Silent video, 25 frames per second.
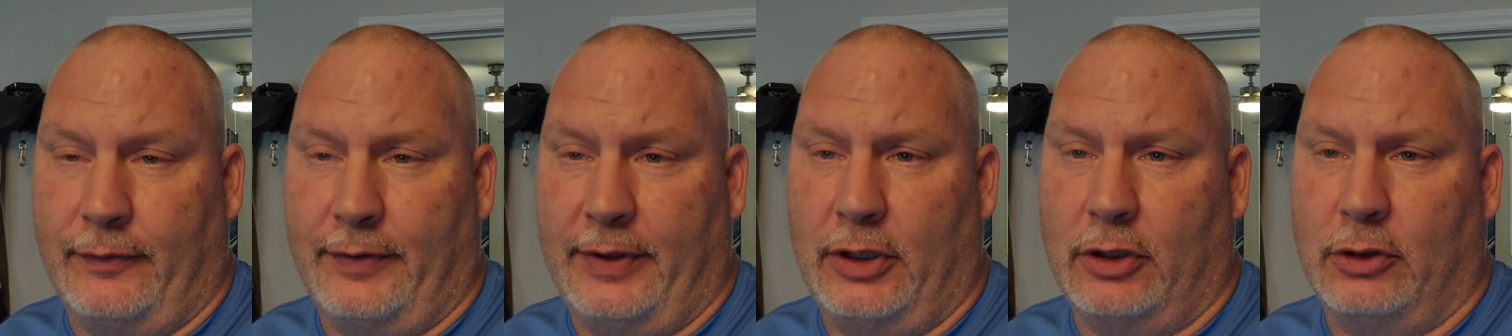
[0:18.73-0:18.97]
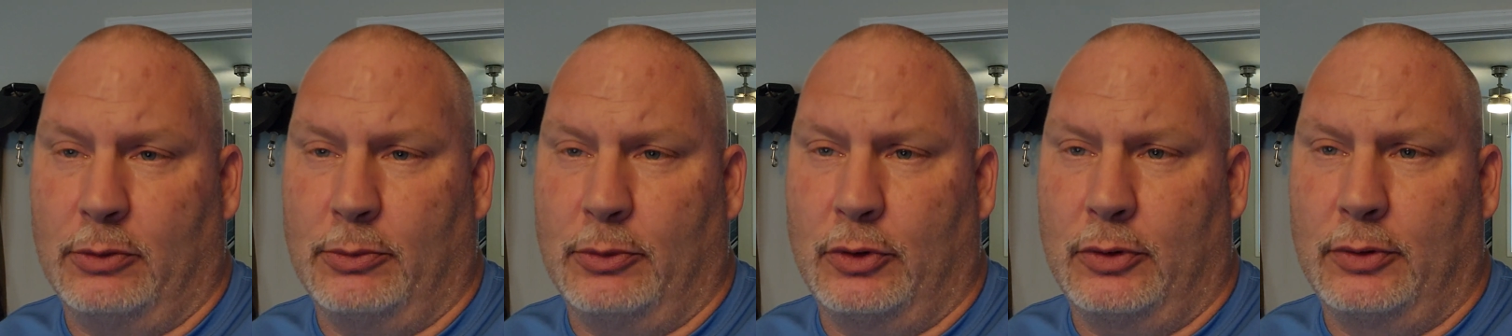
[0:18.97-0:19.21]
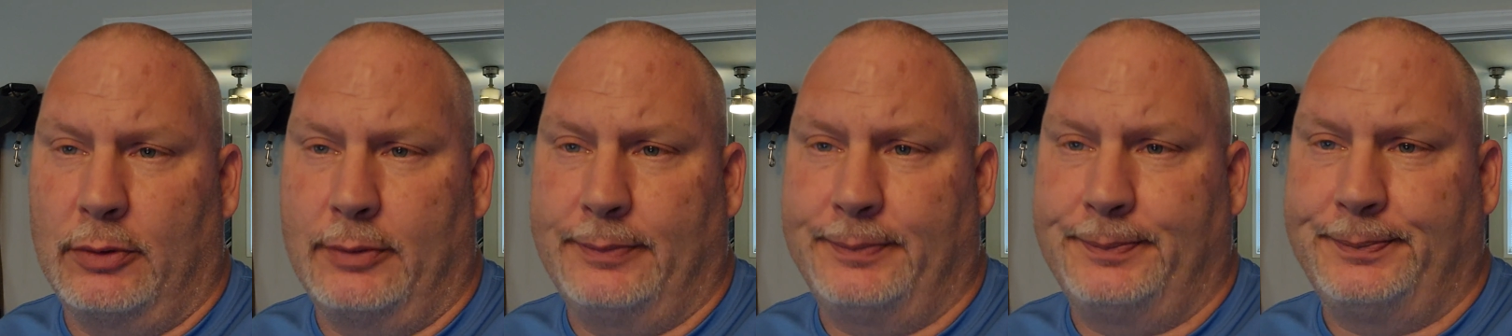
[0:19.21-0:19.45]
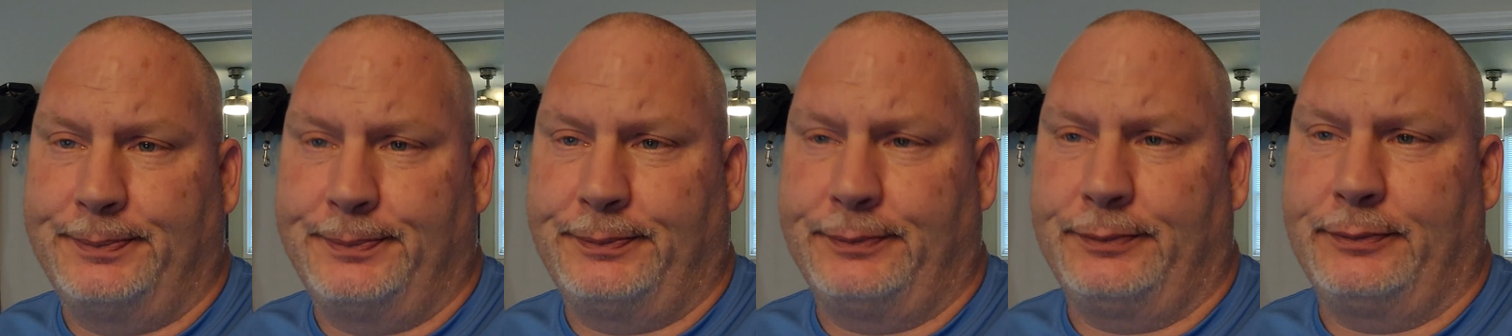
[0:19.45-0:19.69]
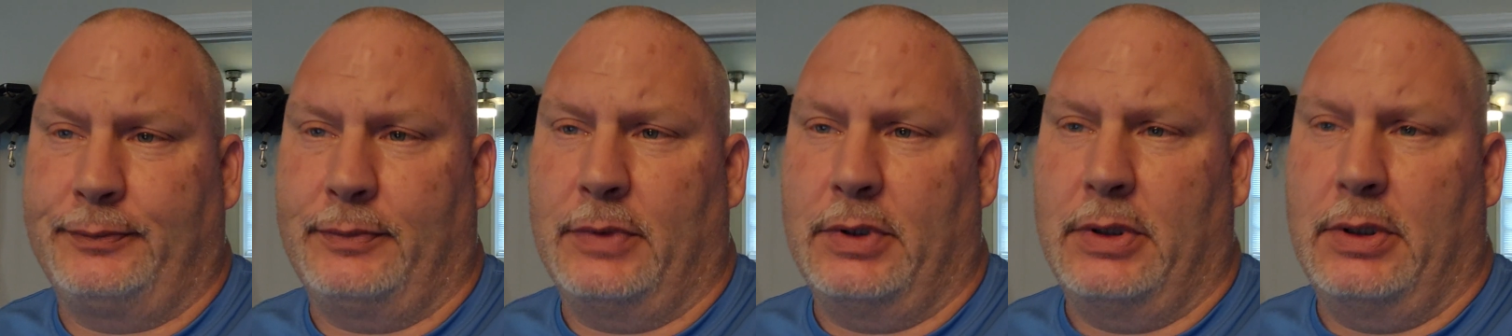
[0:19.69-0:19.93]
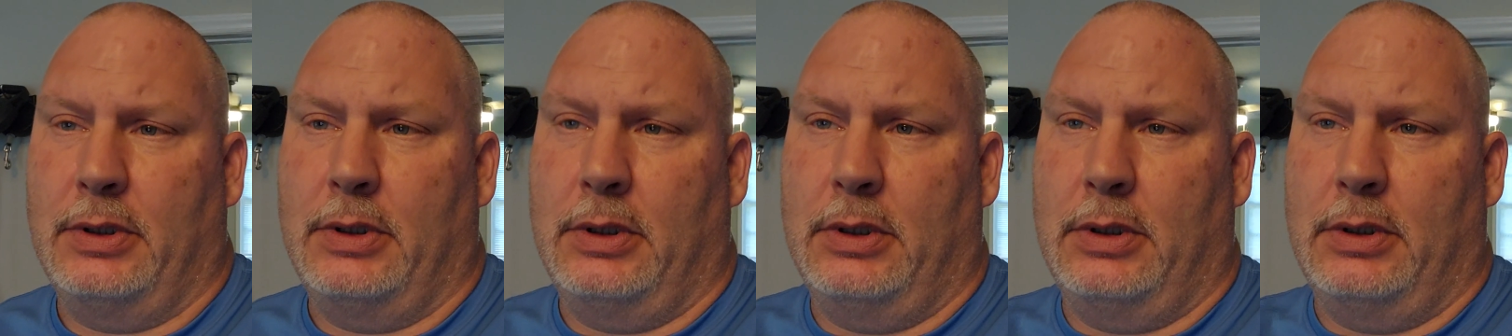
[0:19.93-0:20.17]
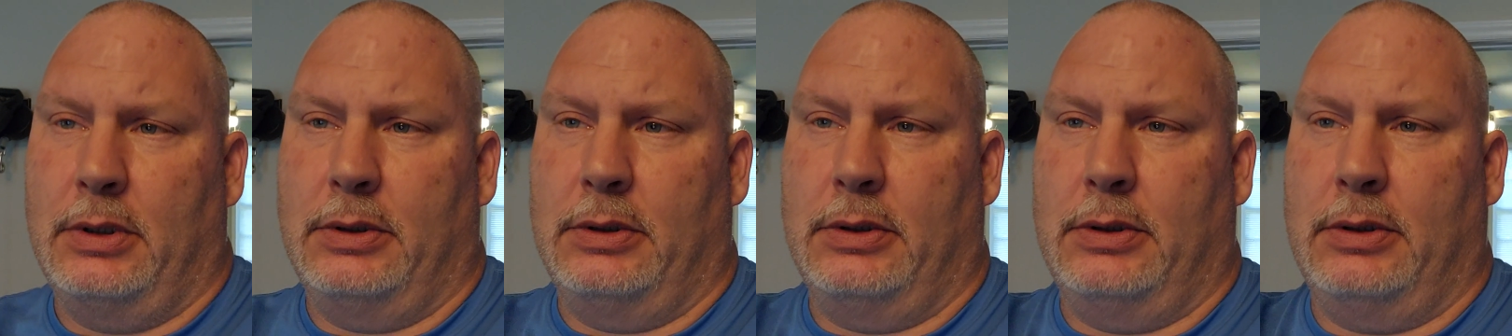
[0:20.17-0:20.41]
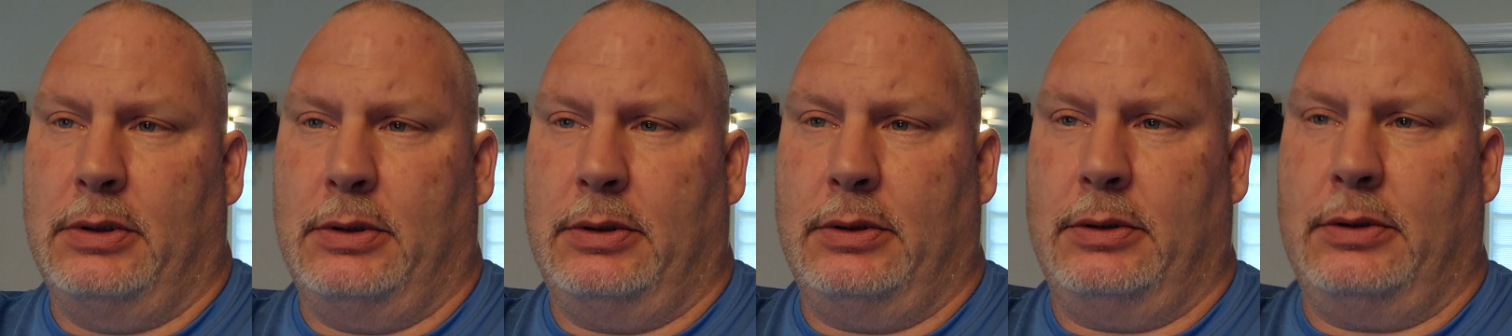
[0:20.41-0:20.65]
available.
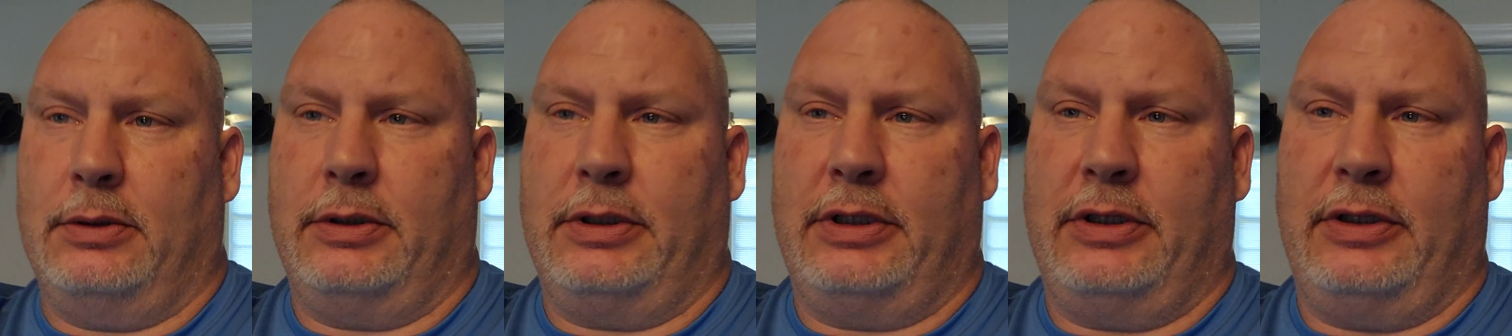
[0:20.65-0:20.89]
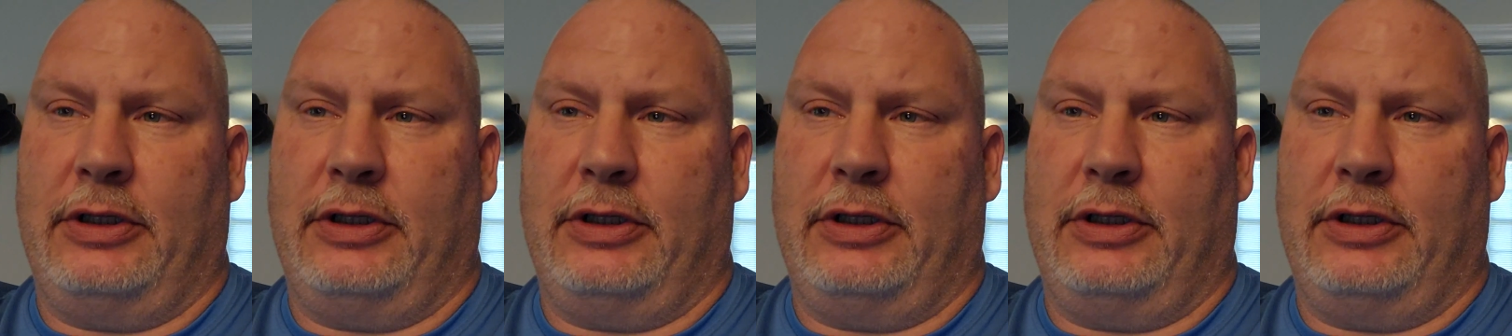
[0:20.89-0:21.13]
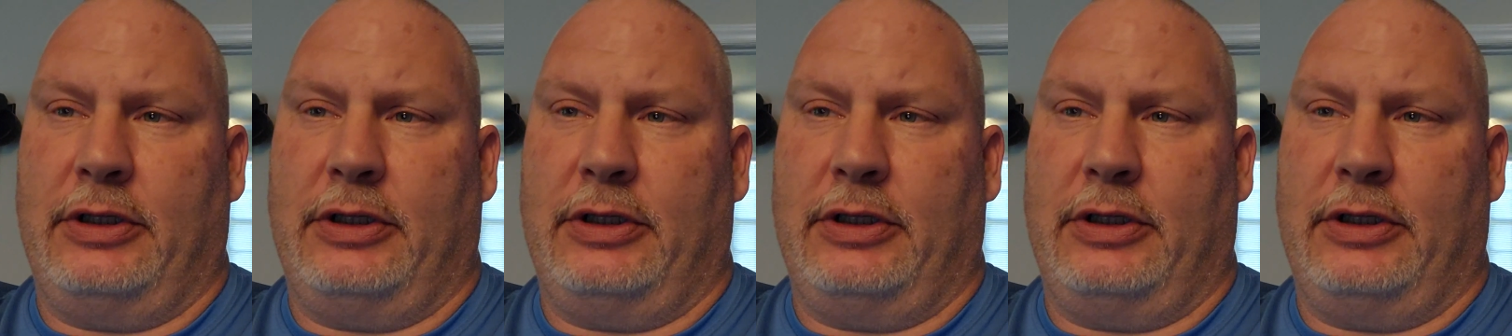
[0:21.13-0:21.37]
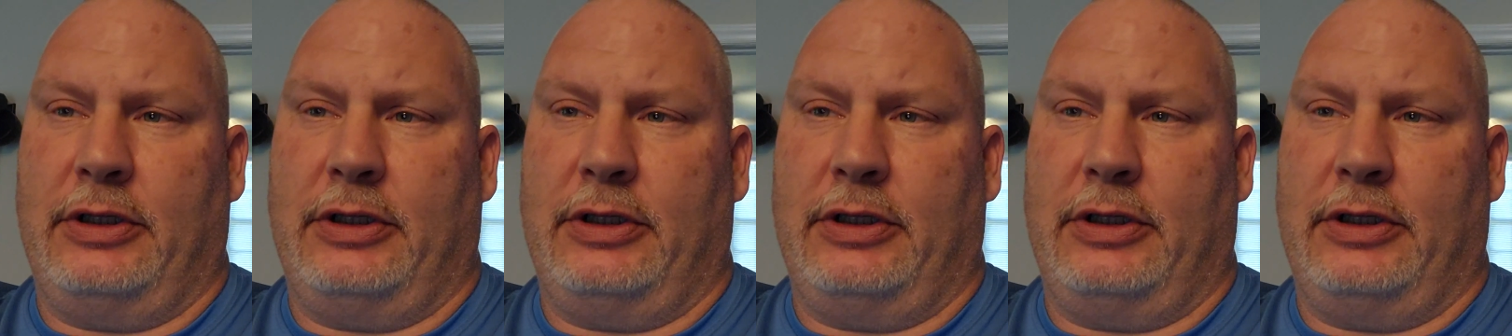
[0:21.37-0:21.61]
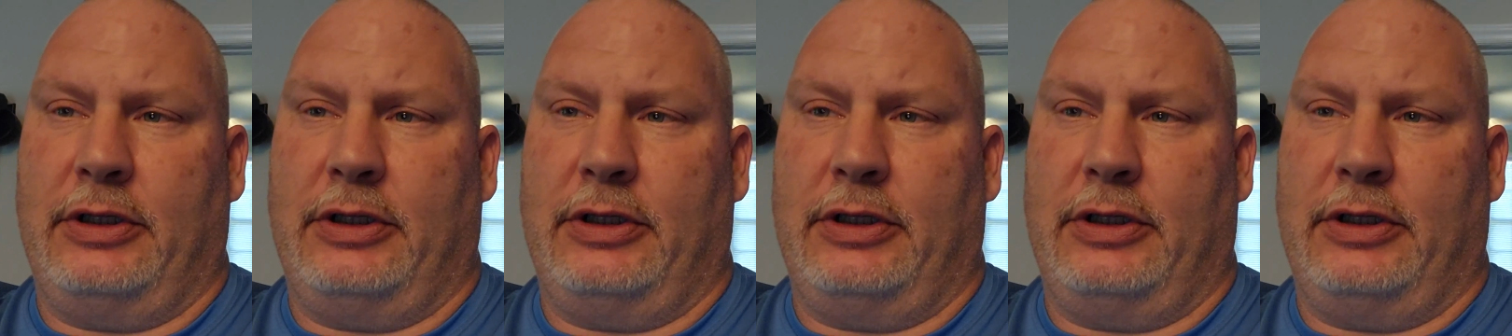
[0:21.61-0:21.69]
I'll get, let you check them